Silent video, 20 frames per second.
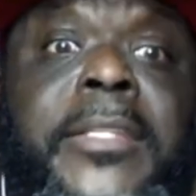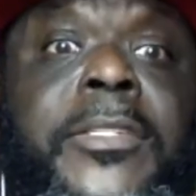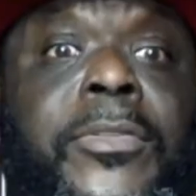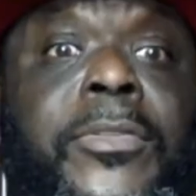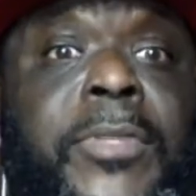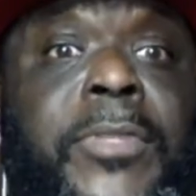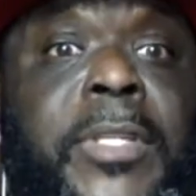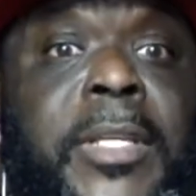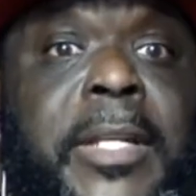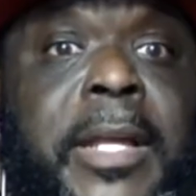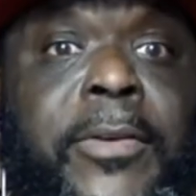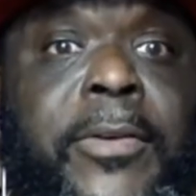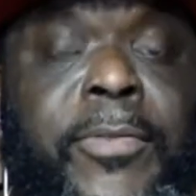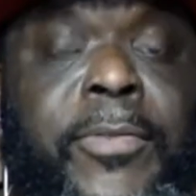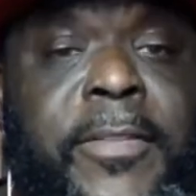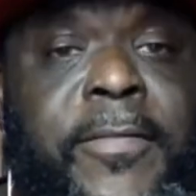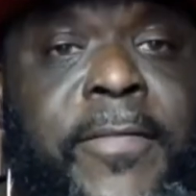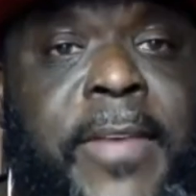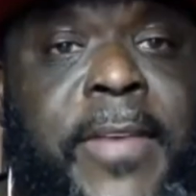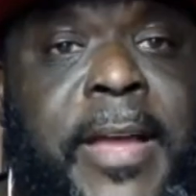Okay, so then I
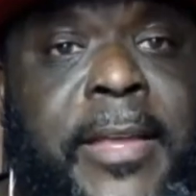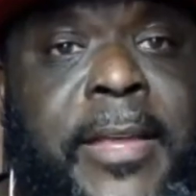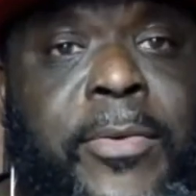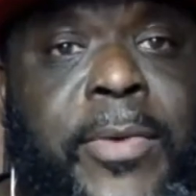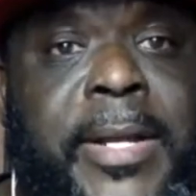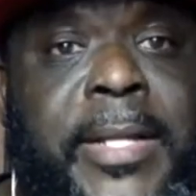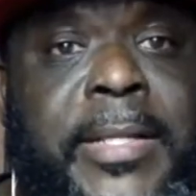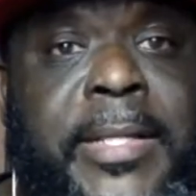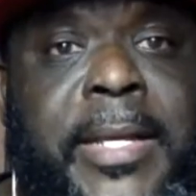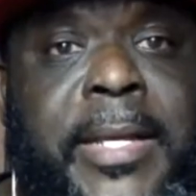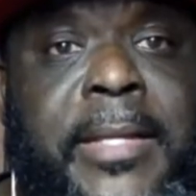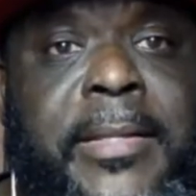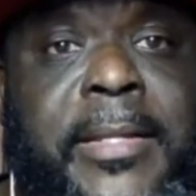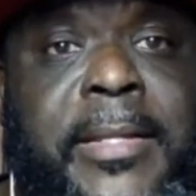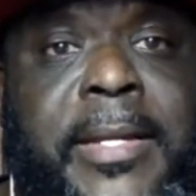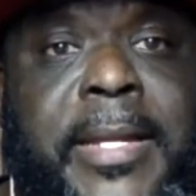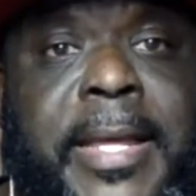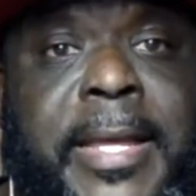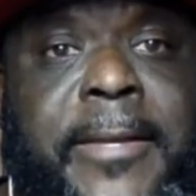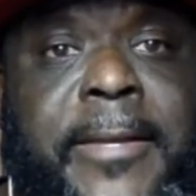reevaluate at the
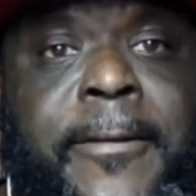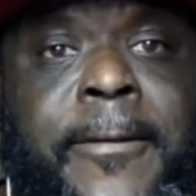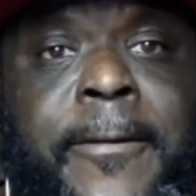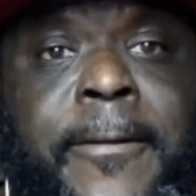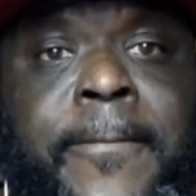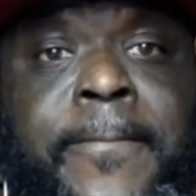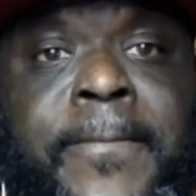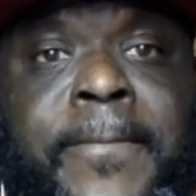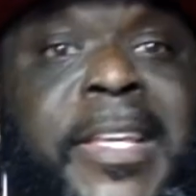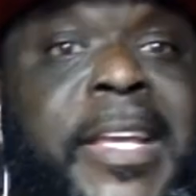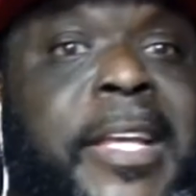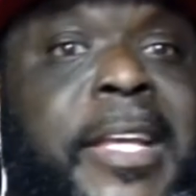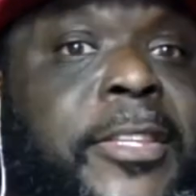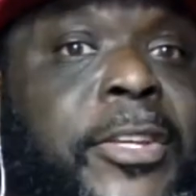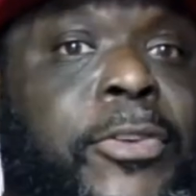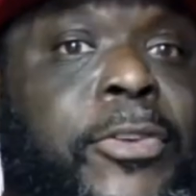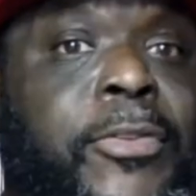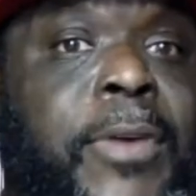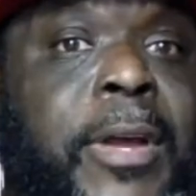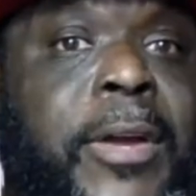end of the day,
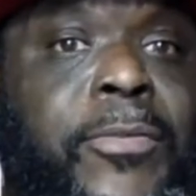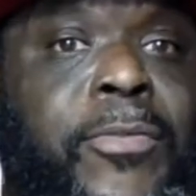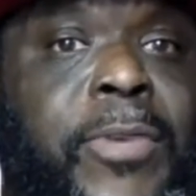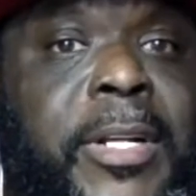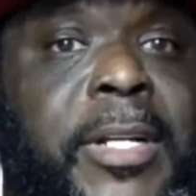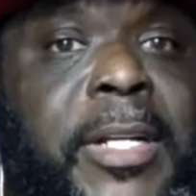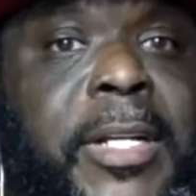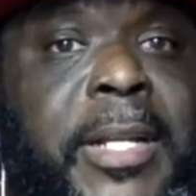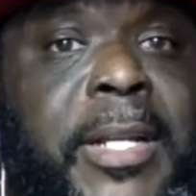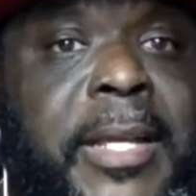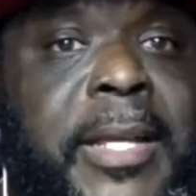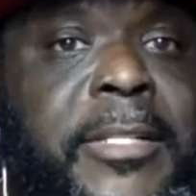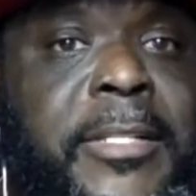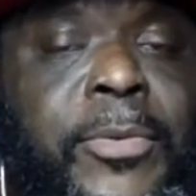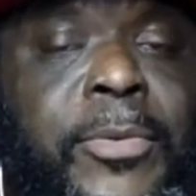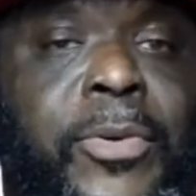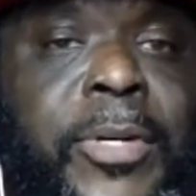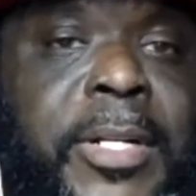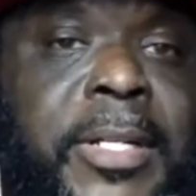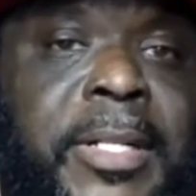hit the ground running the
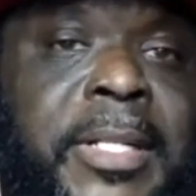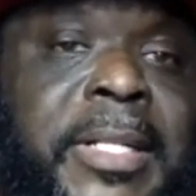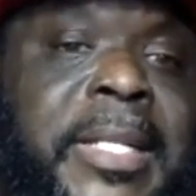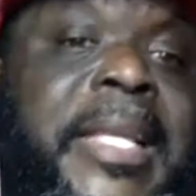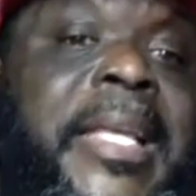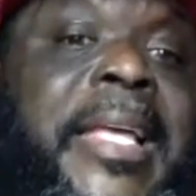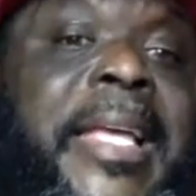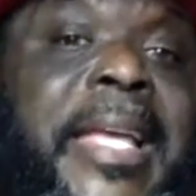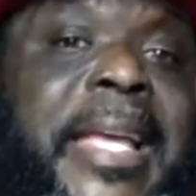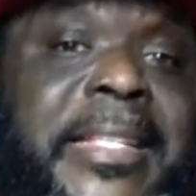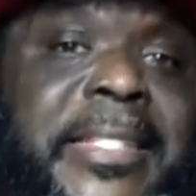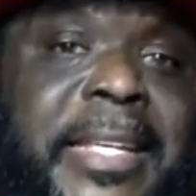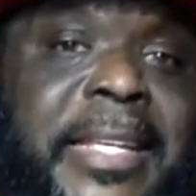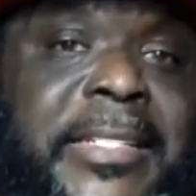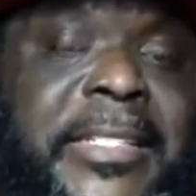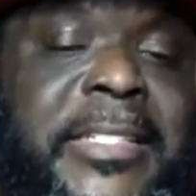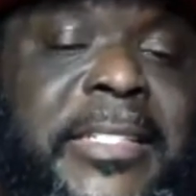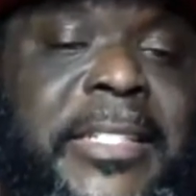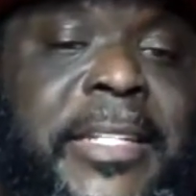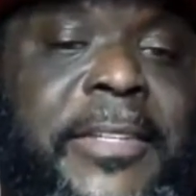next morning,
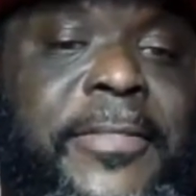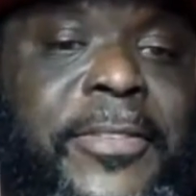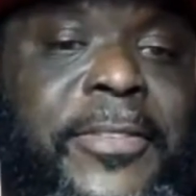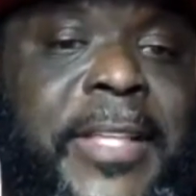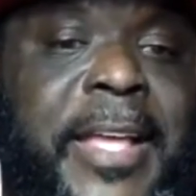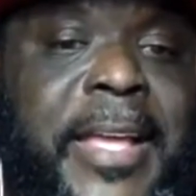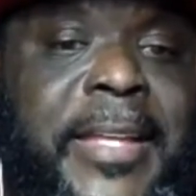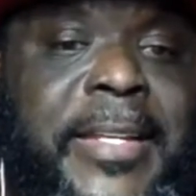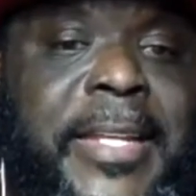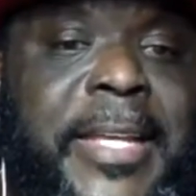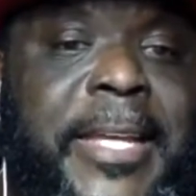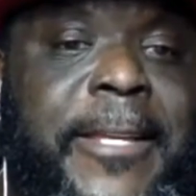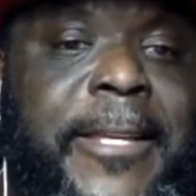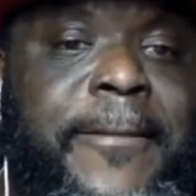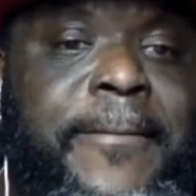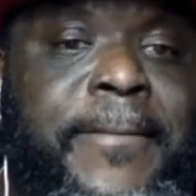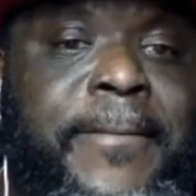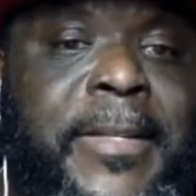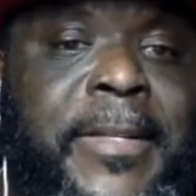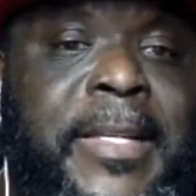SHG for that
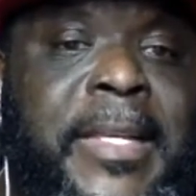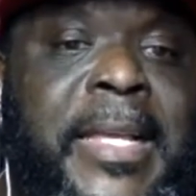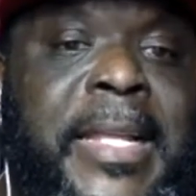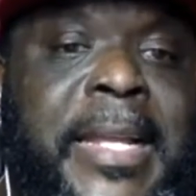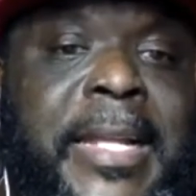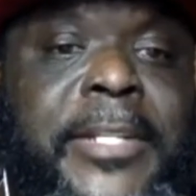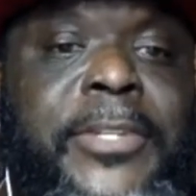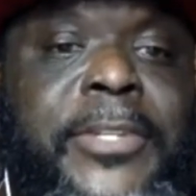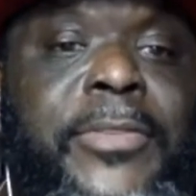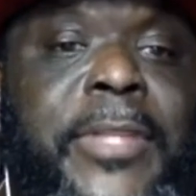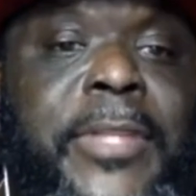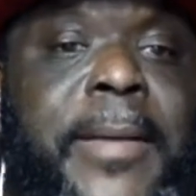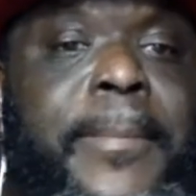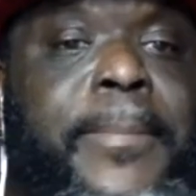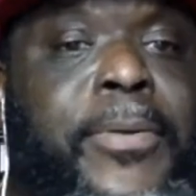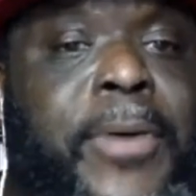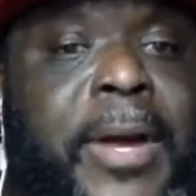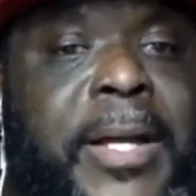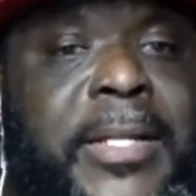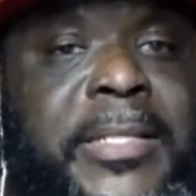day. I do
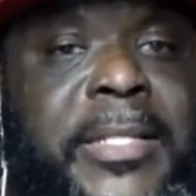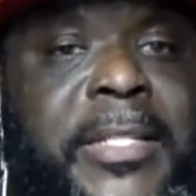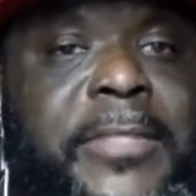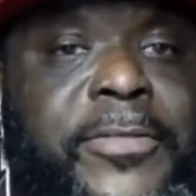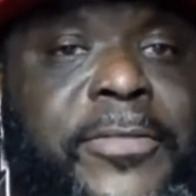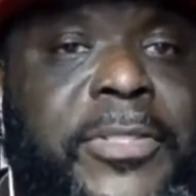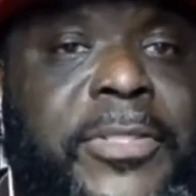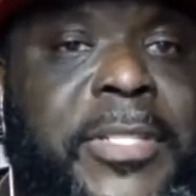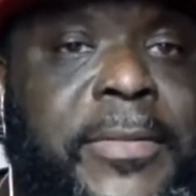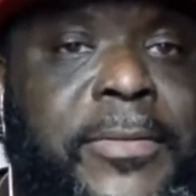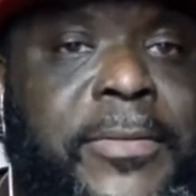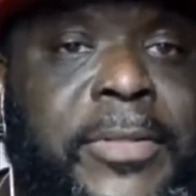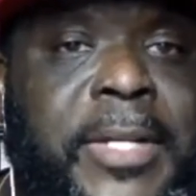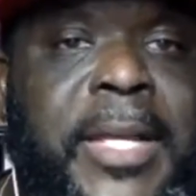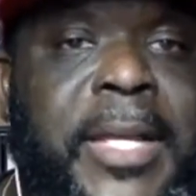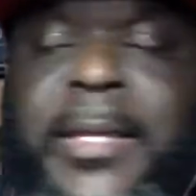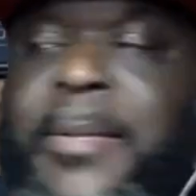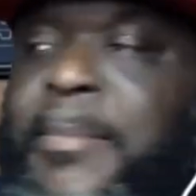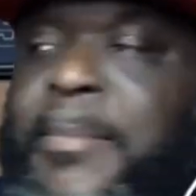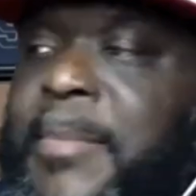that process for
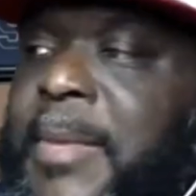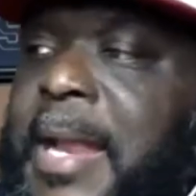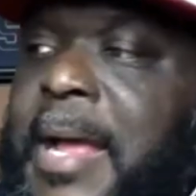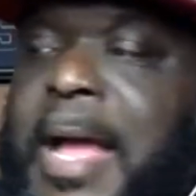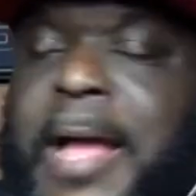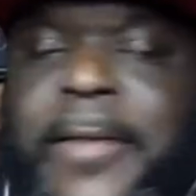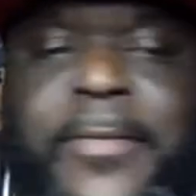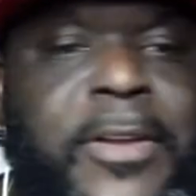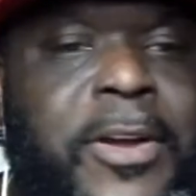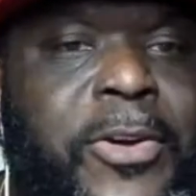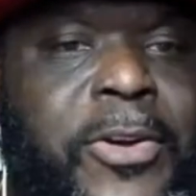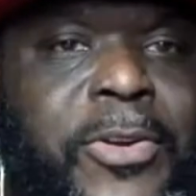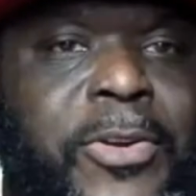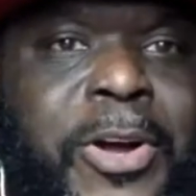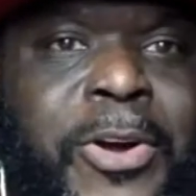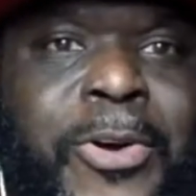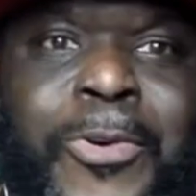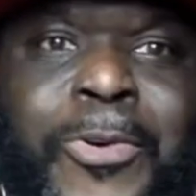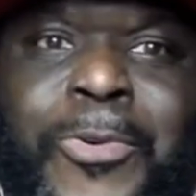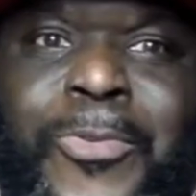several days. Man, I, have
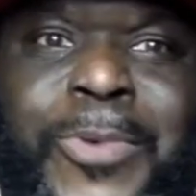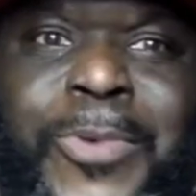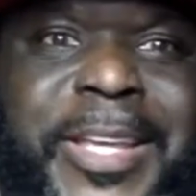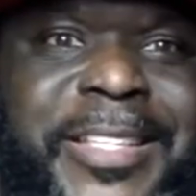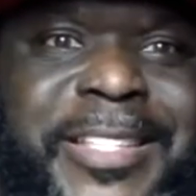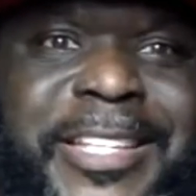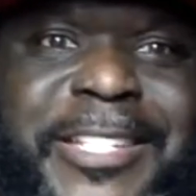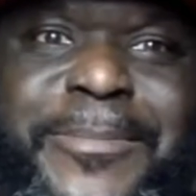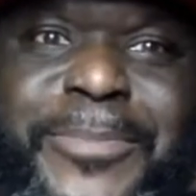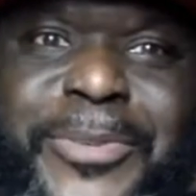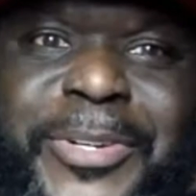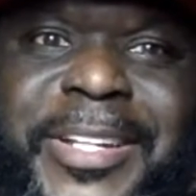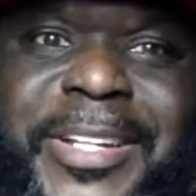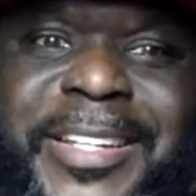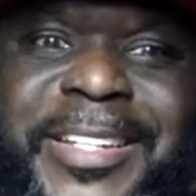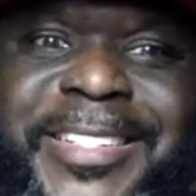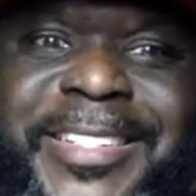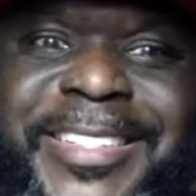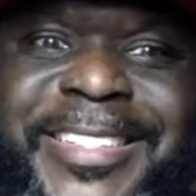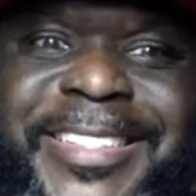gone a whole week. That's
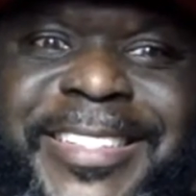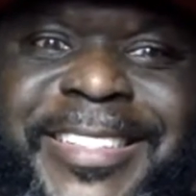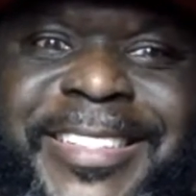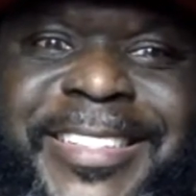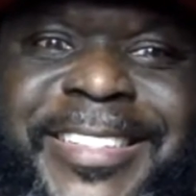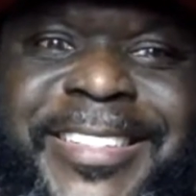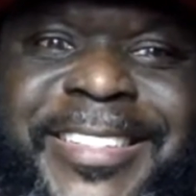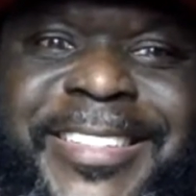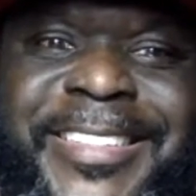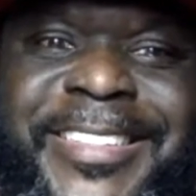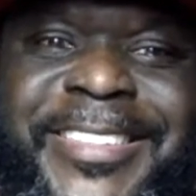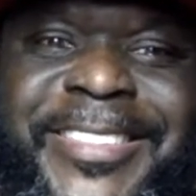pretty good,